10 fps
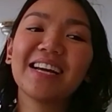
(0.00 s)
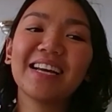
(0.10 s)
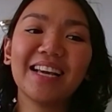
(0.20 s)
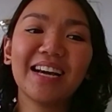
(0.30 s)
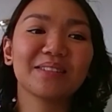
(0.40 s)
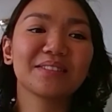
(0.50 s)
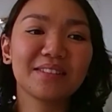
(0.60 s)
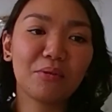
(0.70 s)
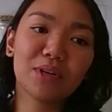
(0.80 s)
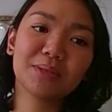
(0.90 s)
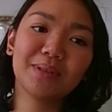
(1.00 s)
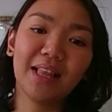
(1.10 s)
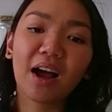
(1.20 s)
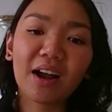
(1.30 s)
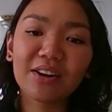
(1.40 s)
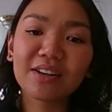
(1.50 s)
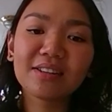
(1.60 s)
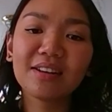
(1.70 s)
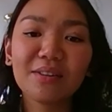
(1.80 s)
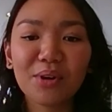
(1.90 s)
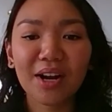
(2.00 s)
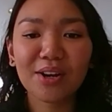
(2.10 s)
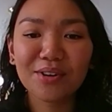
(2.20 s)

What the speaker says: yeah, wish me luck on where I go